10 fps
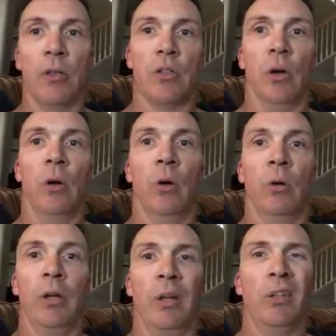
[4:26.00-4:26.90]

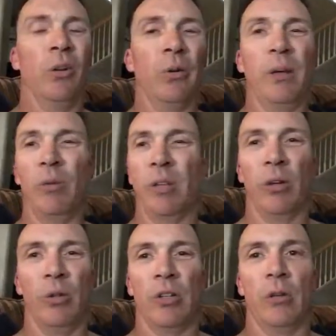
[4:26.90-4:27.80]
So, get with a
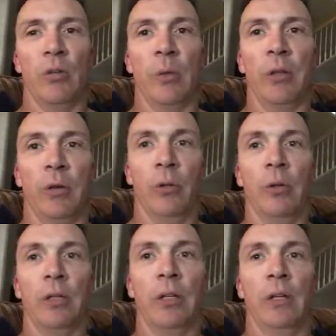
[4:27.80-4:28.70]
coach that knows what they're
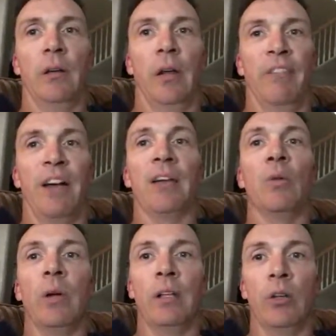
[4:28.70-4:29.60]
doing, can
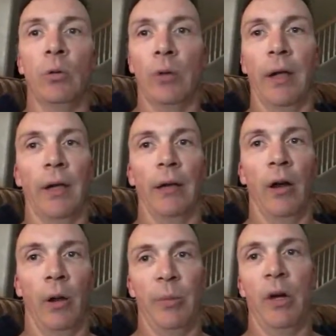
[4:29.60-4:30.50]
evaluate you, and
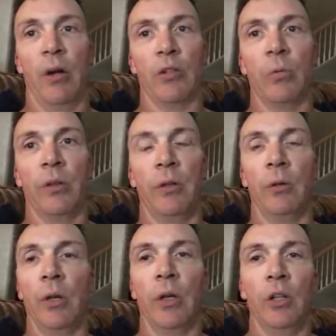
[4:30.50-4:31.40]
I'll be honest with
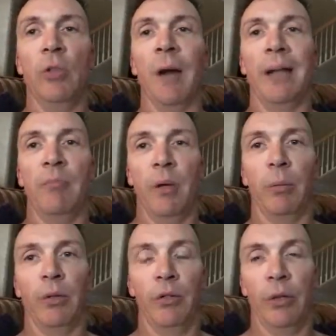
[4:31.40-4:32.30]
you, you might even be
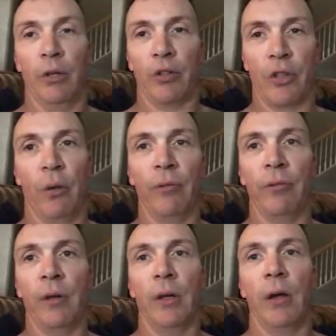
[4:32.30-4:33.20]
able to do it
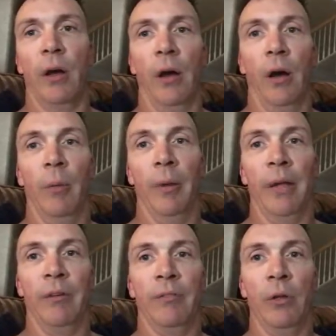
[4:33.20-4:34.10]
yourself
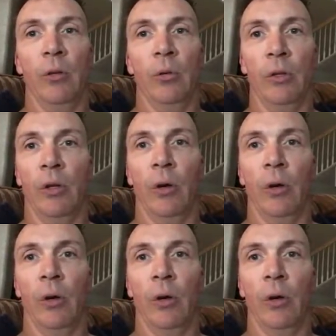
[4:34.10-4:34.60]
if you